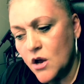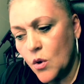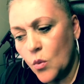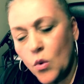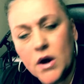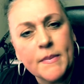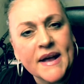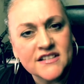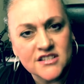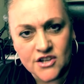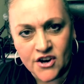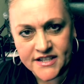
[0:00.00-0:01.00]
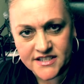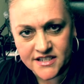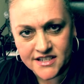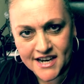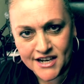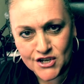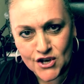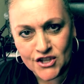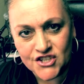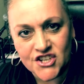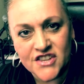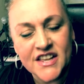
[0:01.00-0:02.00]
What about science and
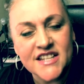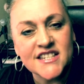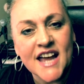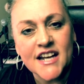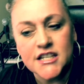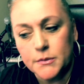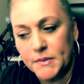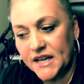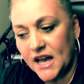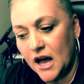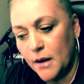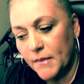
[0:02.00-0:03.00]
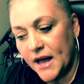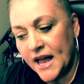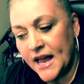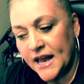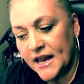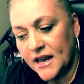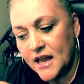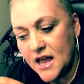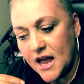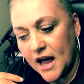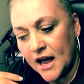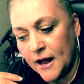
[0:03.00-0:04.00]
technology? And they started to become a
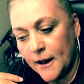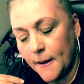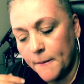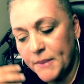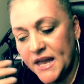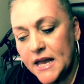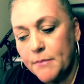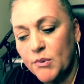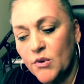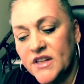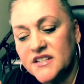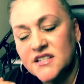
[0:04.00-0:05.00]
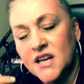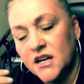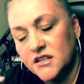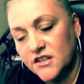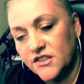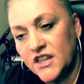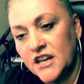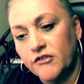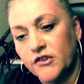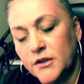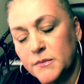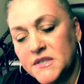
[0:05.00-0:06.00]
people that started to think
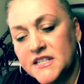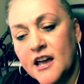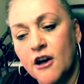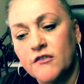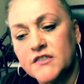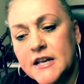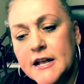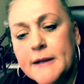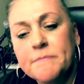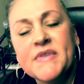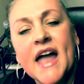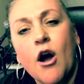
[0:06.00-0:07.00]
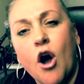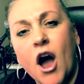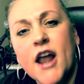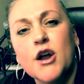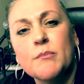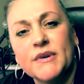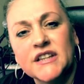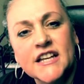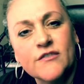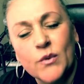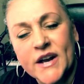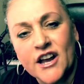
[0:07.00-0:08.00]
for themselves. Now, I don't
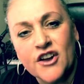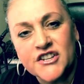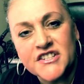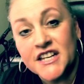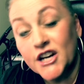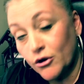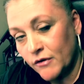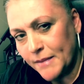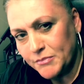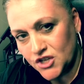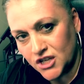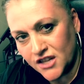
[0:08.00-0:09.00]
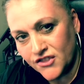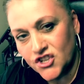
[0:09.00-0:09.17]
believe we're going to see corruption in the